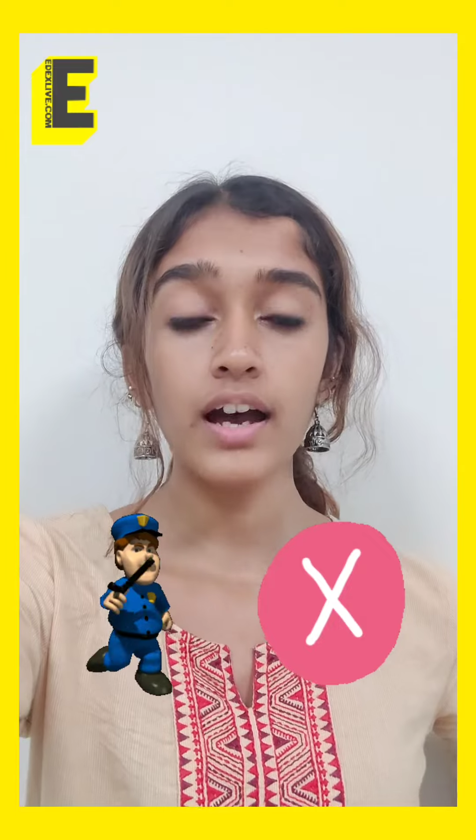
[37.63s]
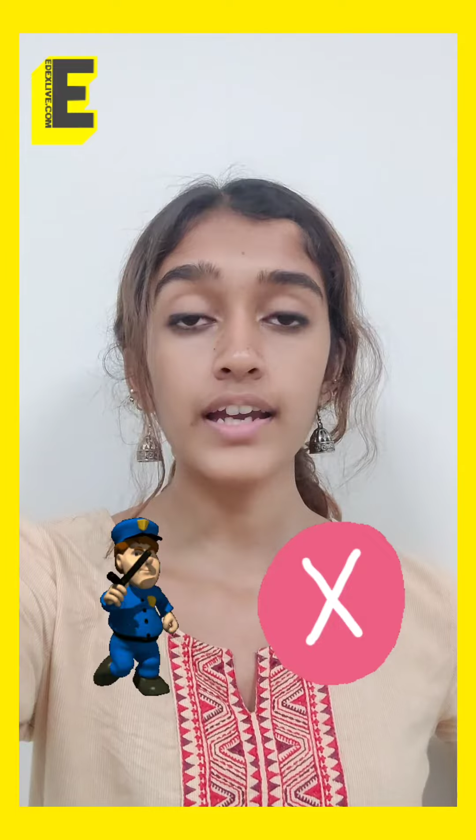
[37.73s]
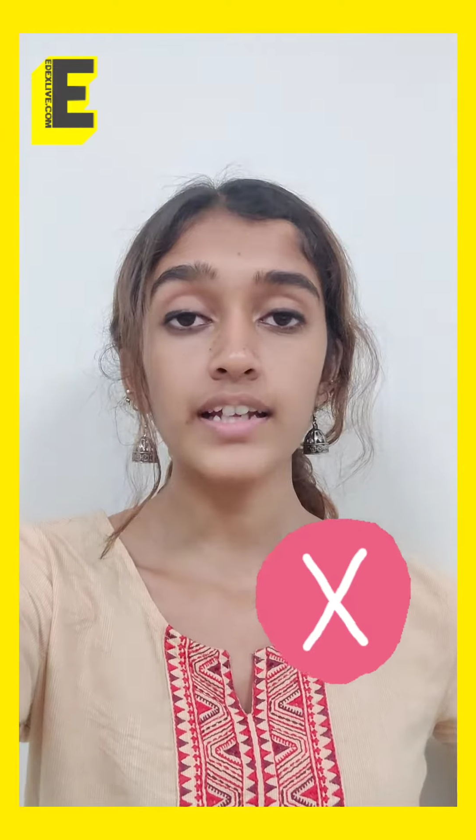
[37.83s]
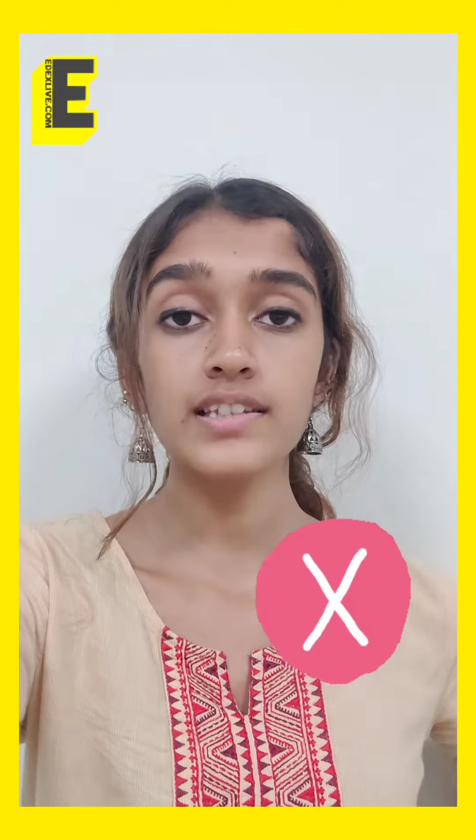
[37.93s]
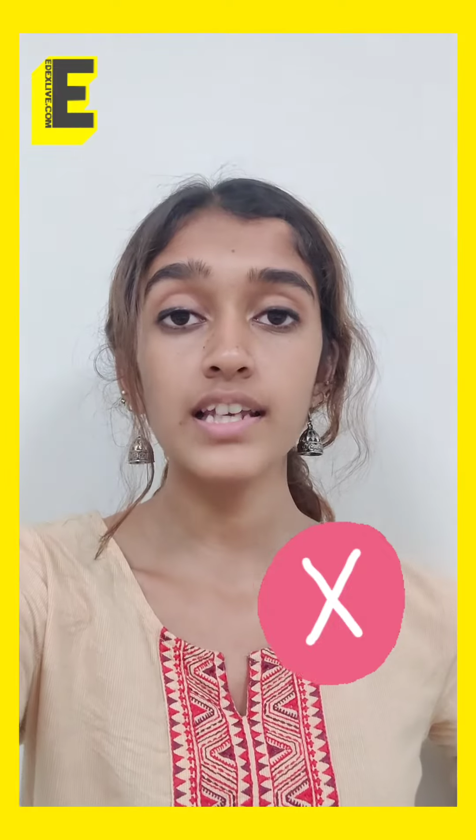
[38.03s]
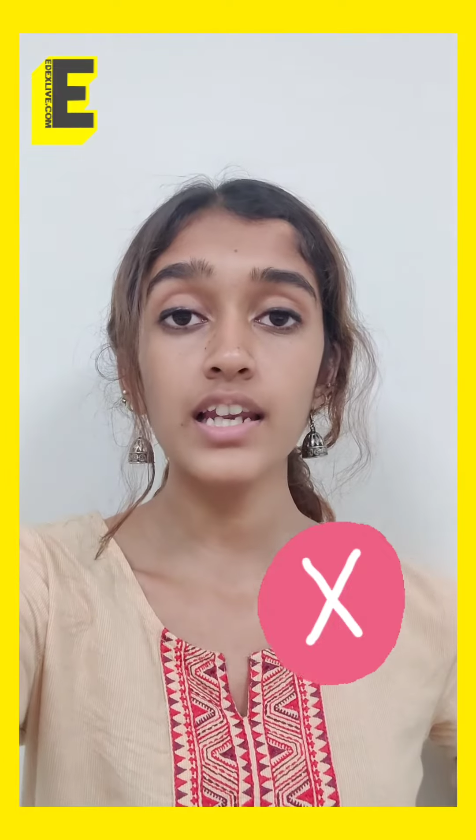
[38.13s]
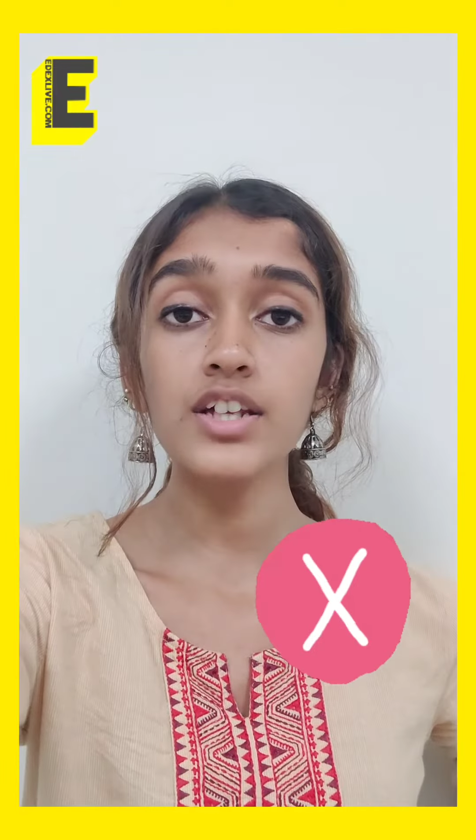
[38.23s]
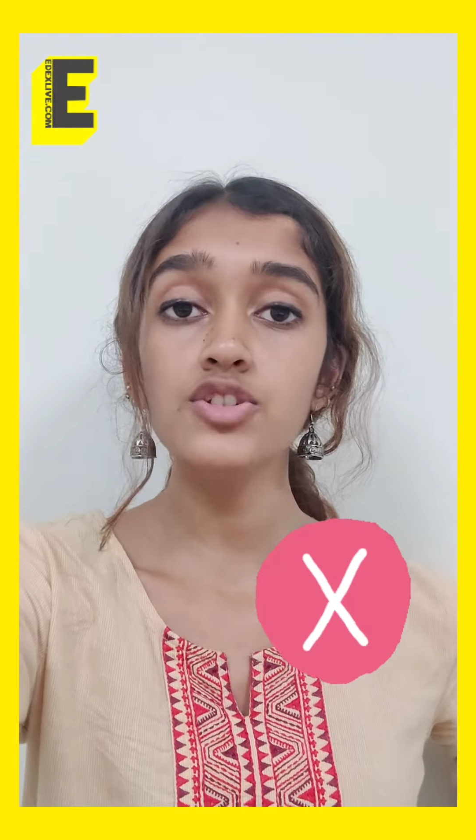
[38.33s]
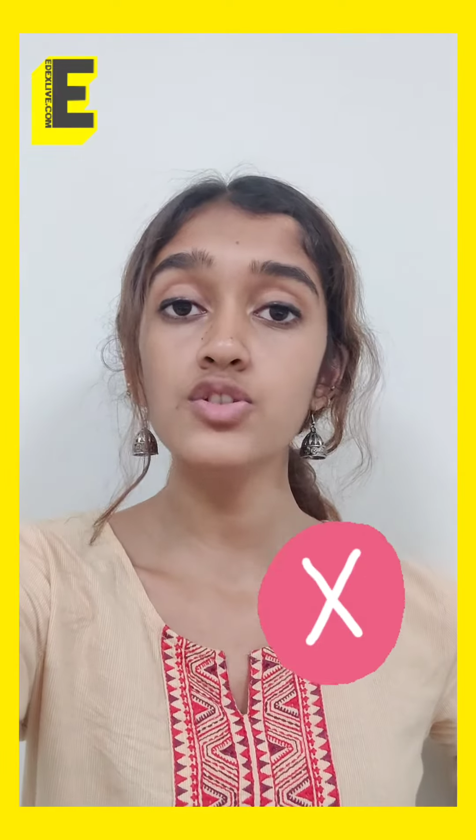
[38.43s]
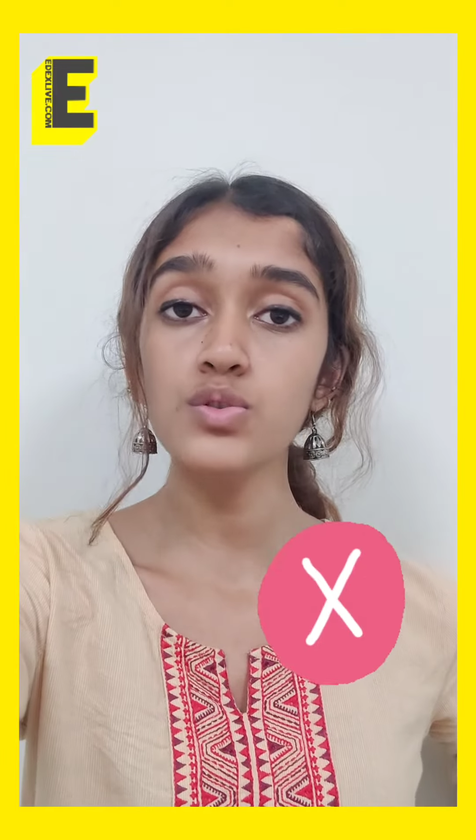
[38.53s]
against the
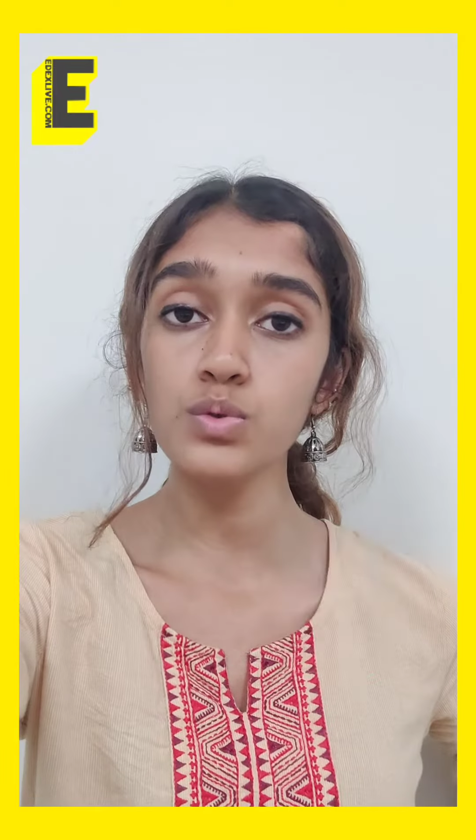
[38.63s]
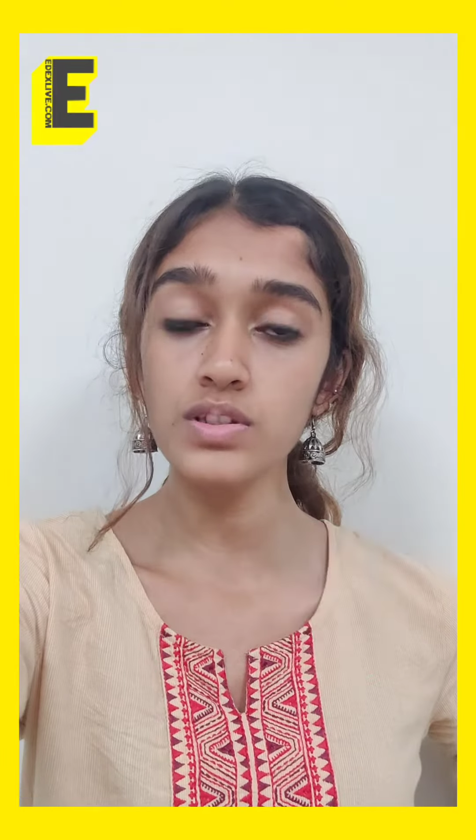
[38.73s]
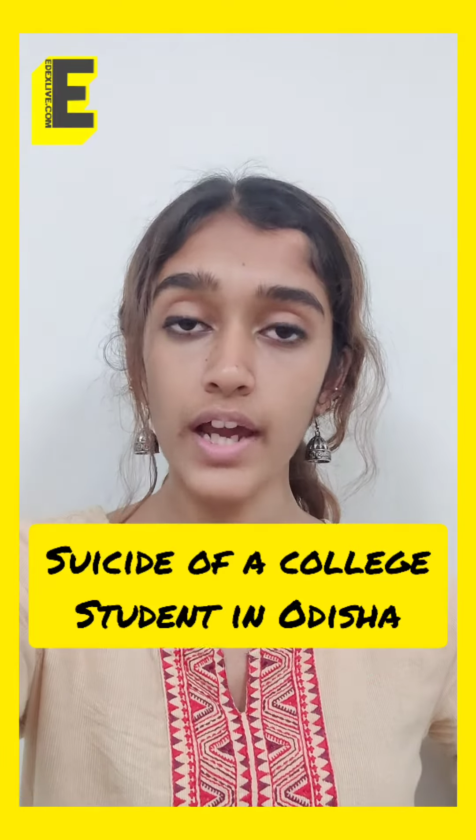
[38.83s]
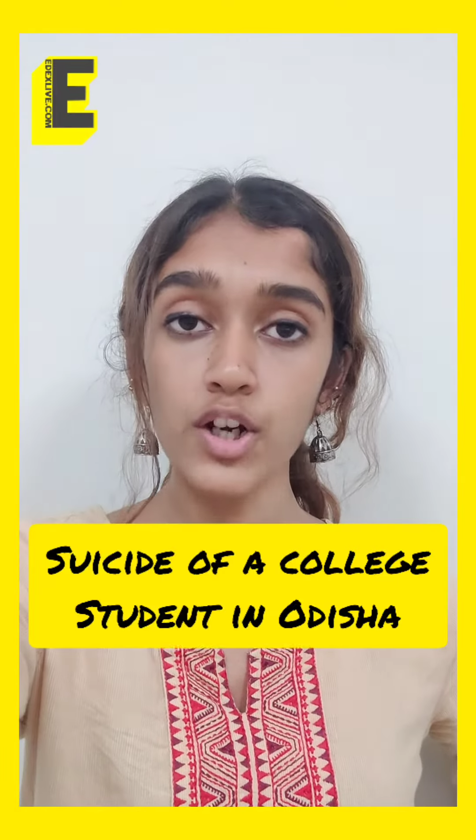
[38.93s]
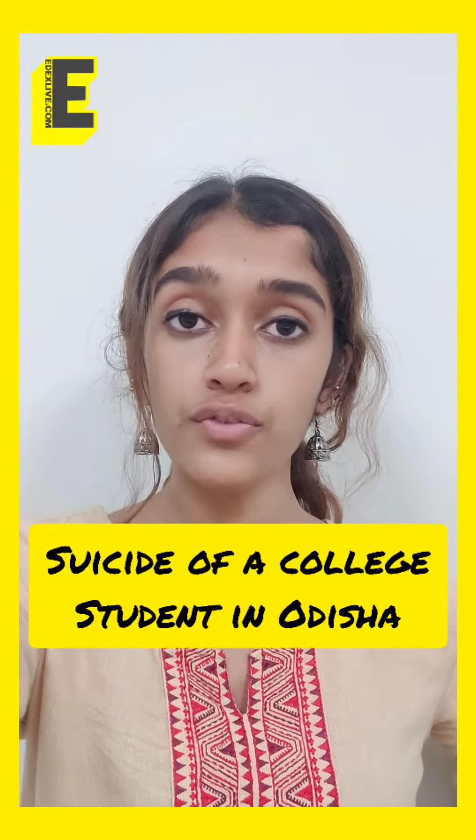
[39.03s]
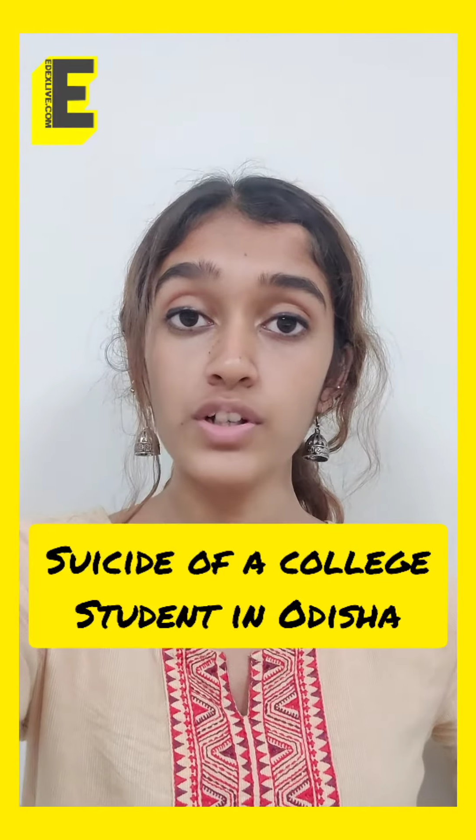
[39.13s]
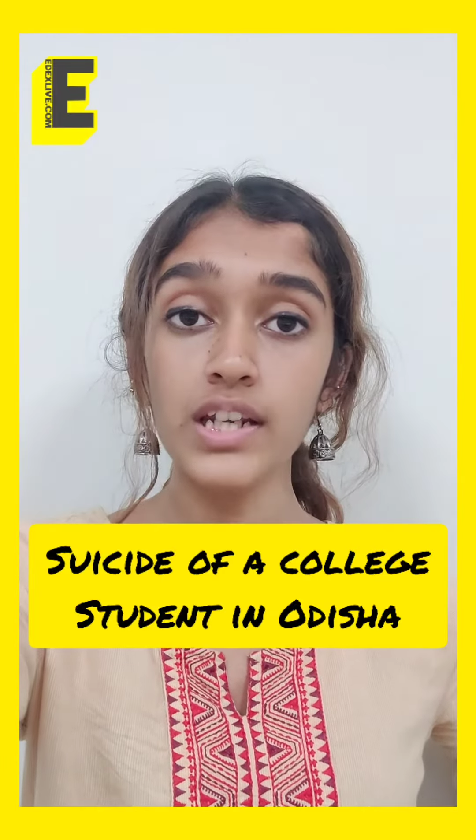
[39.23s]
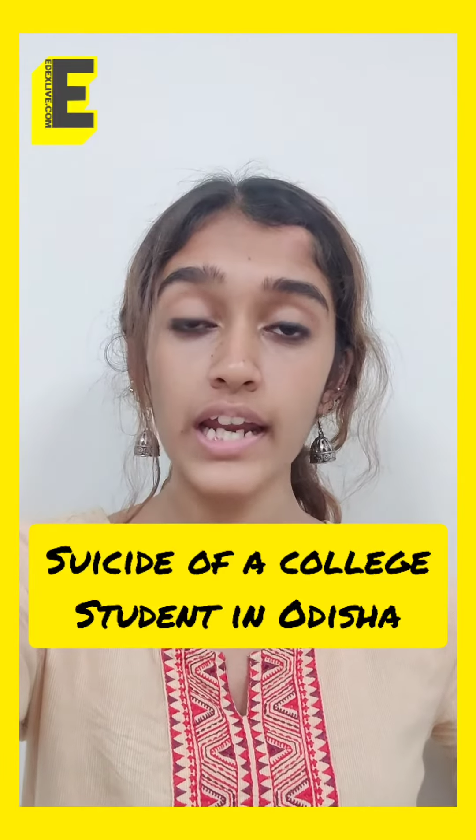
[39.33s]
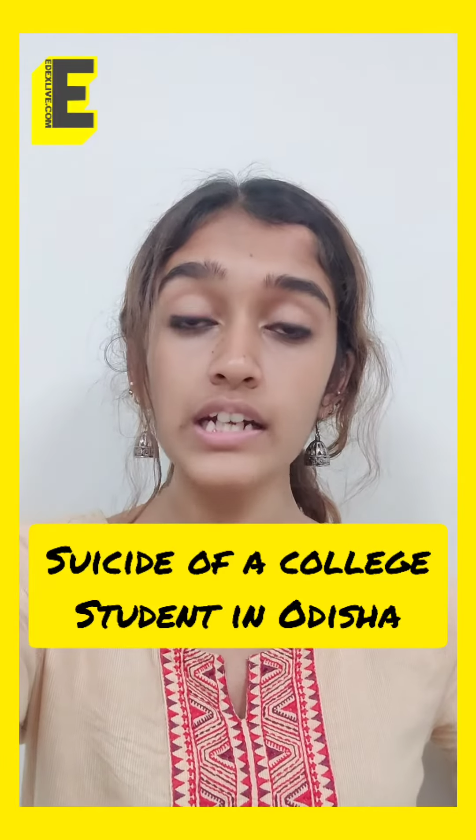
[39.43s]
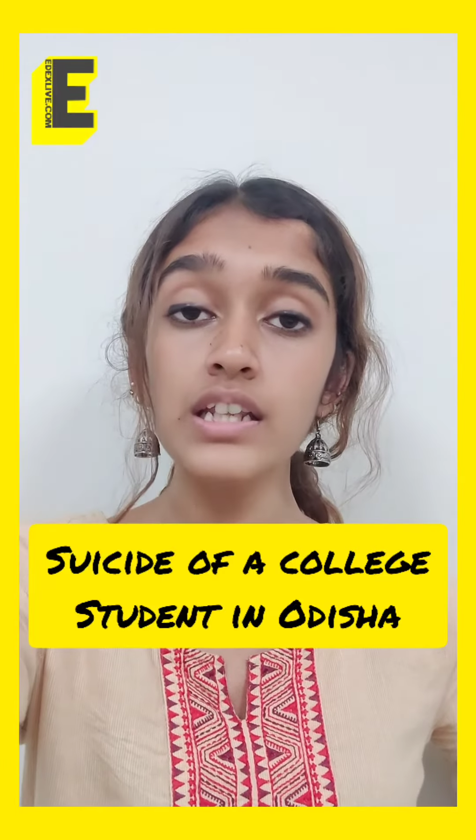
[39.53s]
alleged suicide of a
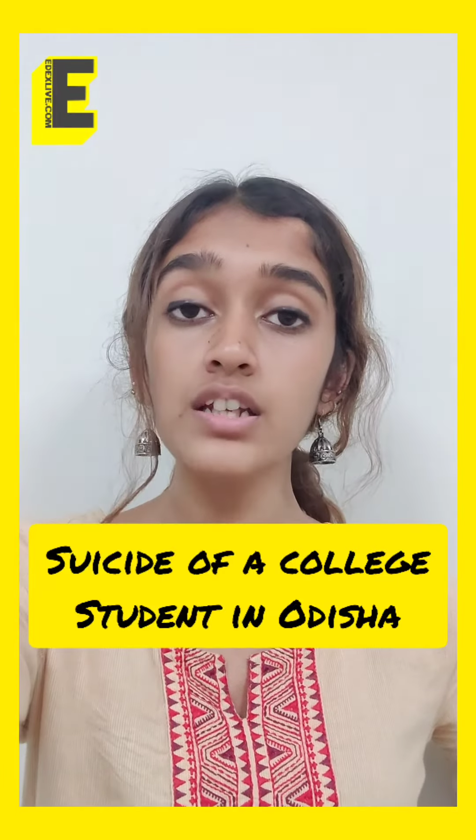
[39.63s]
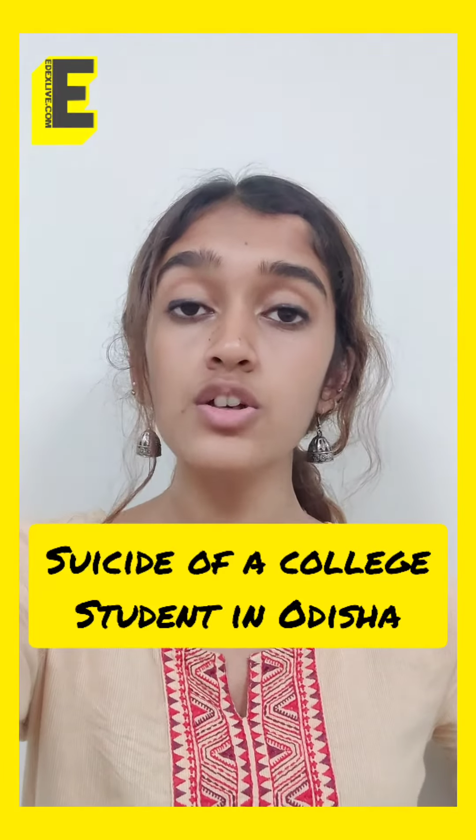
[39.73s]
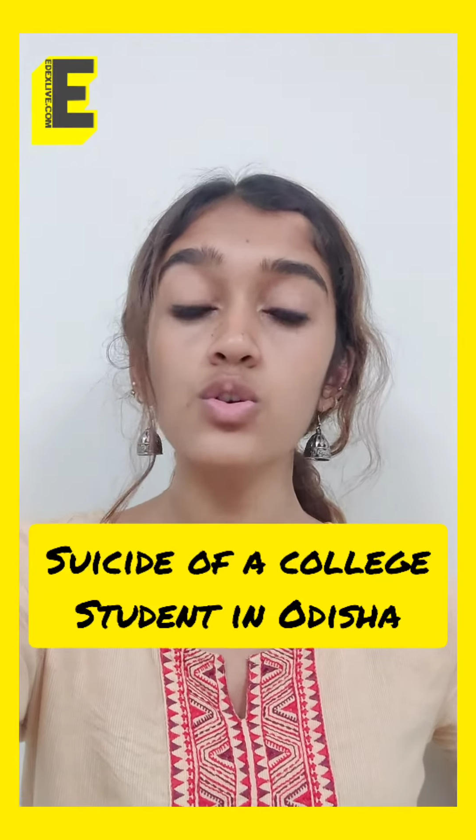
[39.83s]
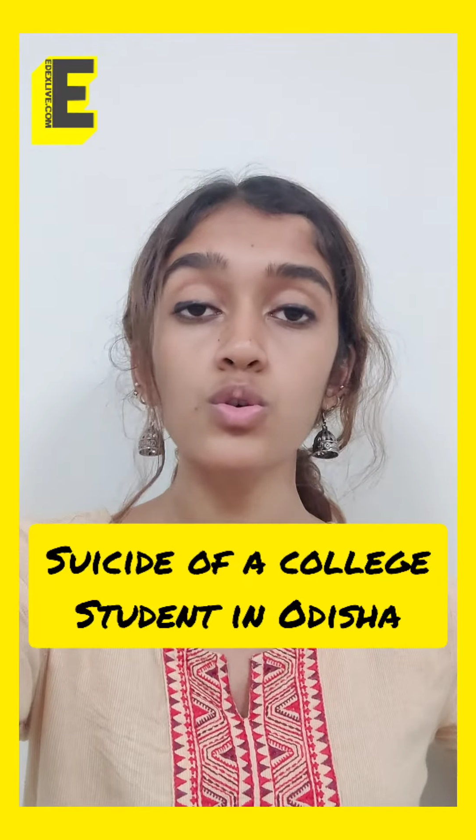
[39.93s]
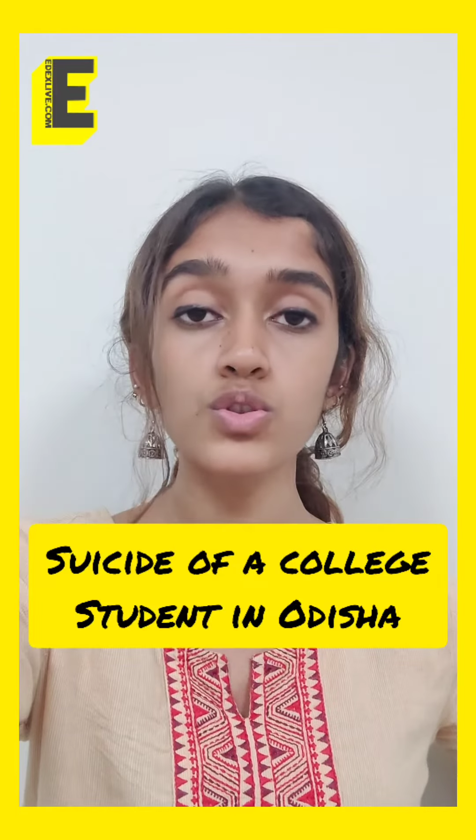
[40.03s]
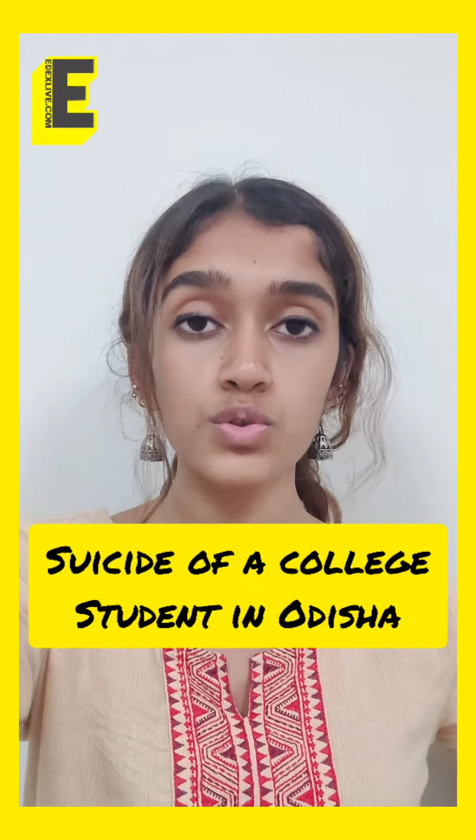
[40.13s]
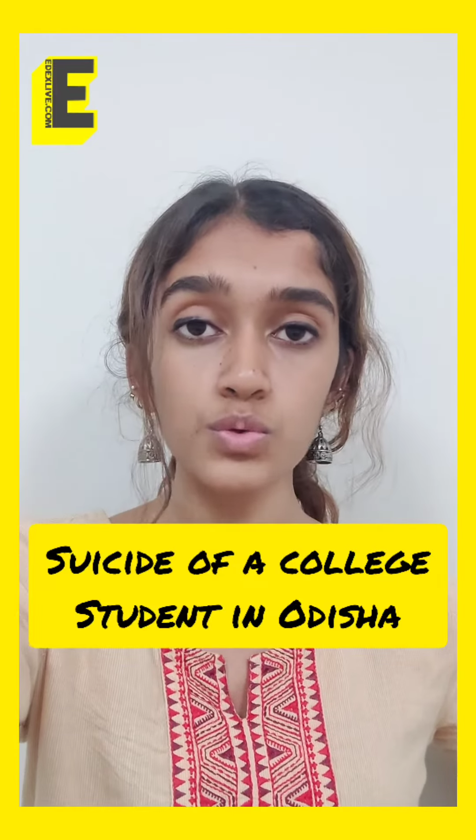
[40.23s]
19-year-old